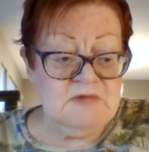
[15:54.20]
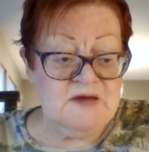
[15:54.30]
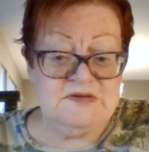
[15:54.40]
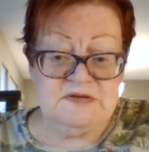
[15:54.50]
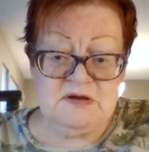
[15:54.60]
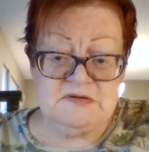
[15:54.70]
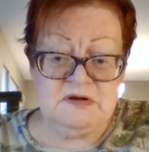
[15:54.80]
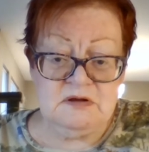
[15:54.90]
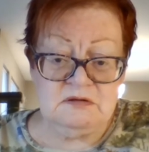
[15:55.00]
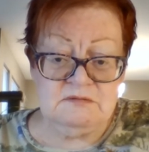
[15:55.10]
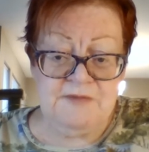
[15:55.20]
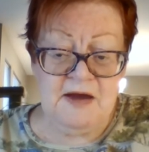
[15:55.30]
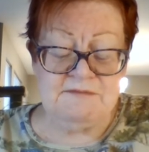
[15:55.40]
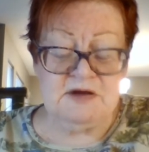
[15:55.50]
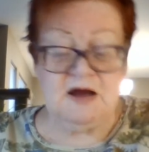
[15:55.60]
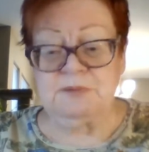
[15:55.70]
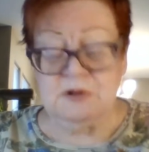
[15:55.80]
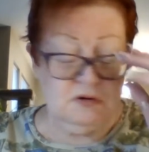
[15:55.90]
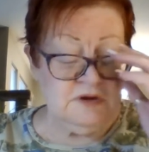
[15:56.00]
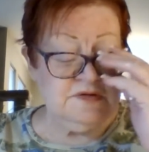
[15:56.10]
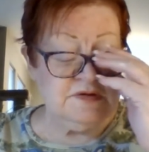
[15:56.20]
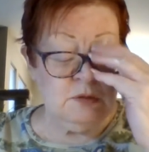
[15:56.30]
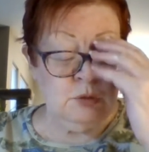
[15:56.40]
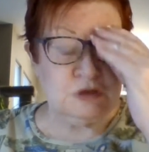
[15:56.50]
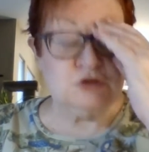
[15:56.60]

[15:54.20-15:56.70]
that's it, that's all. I have a couple of courses I want